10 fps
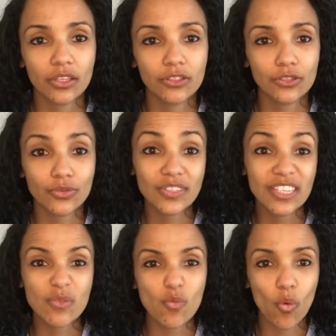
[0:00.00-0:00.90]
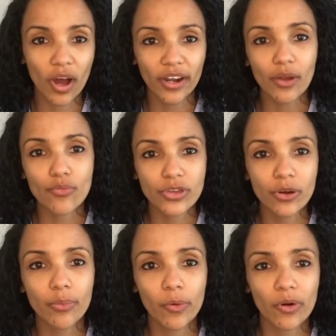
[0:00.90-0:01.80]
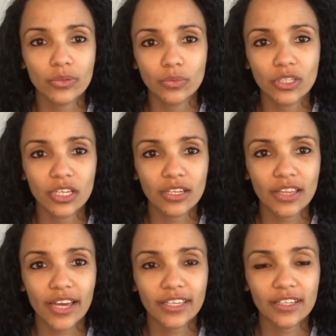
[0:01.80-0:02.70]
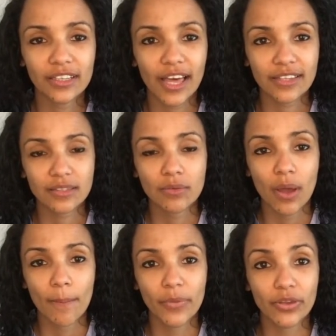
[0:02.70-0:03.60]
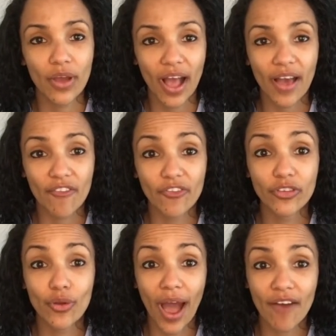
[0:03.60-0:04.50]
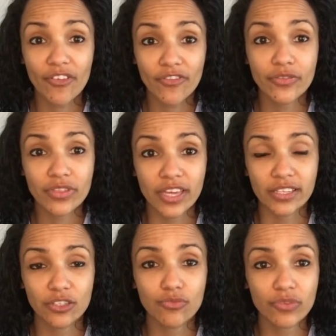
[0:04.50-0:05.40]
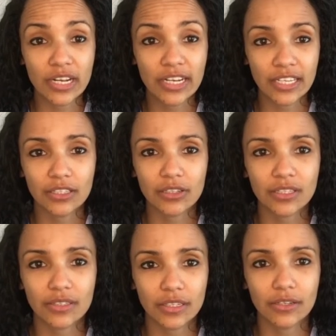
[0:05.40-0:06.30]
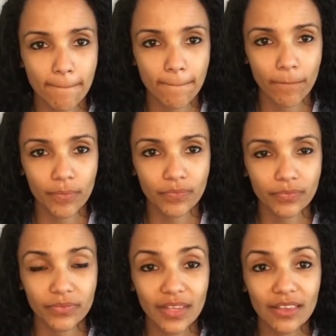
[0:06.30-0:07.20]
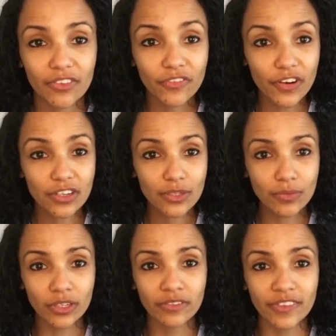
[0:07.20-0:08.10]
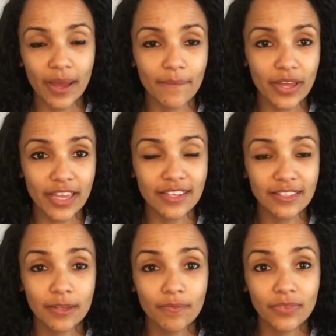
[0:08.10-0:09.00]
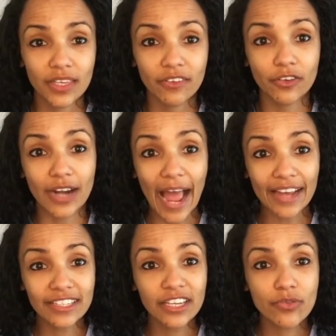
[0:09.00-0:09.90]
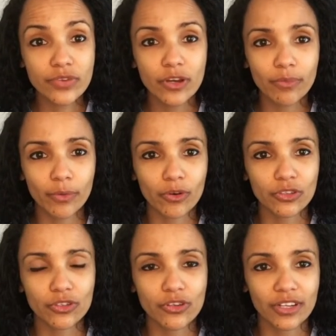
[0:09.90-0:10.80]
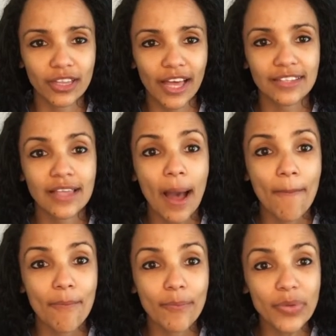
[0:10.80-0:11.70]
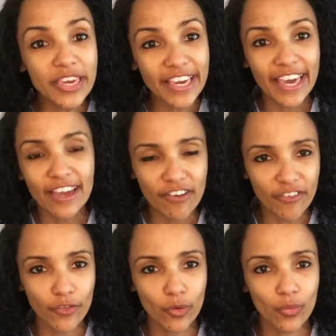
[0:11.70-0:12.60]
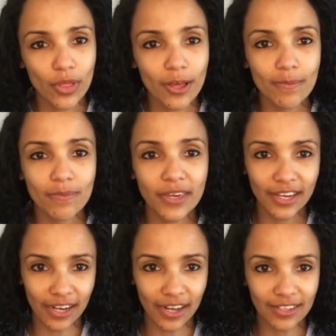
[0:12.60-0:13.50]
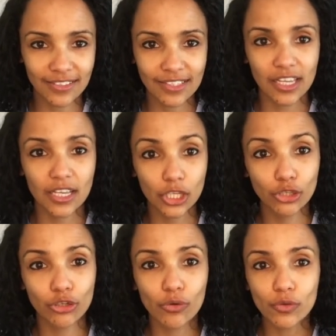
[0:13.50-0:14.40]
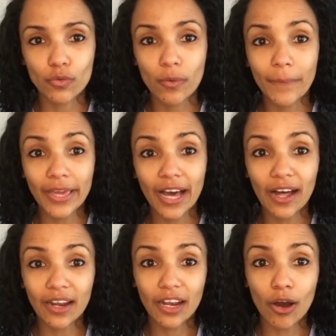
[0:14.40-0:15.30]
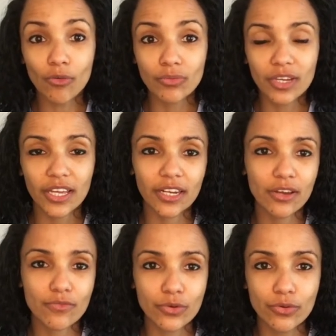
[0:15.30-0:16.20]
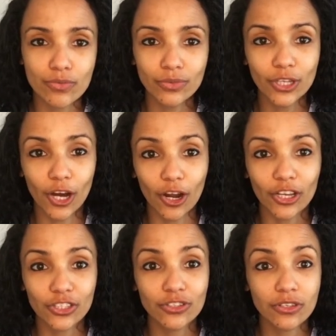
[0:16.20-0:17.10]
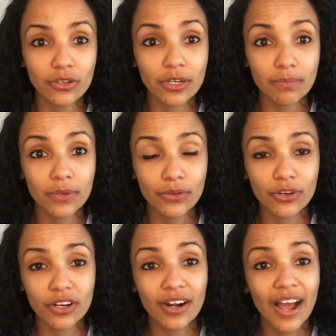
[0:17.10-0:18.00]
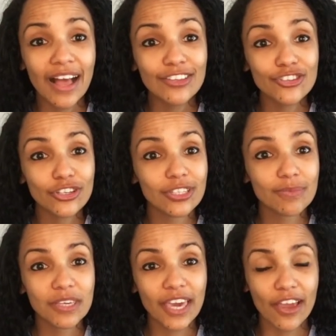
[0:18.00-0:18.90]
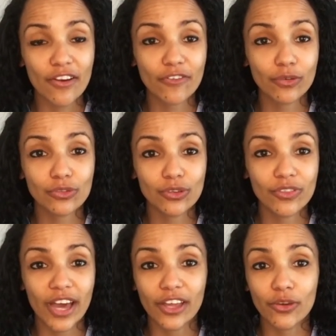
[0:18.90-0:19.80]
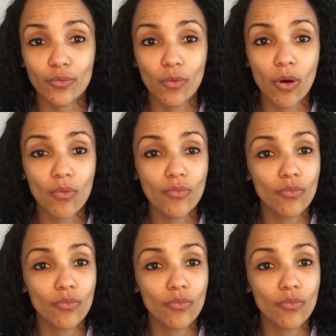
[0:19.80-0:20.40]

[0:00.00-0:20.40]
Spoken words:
to see what a real board would look like in class, but you have a few things you really need to consider. The first one of them is, if you're adding a real board to your class, be careful, because you will be alone in a room talking to your computer. Just be careful so that you won't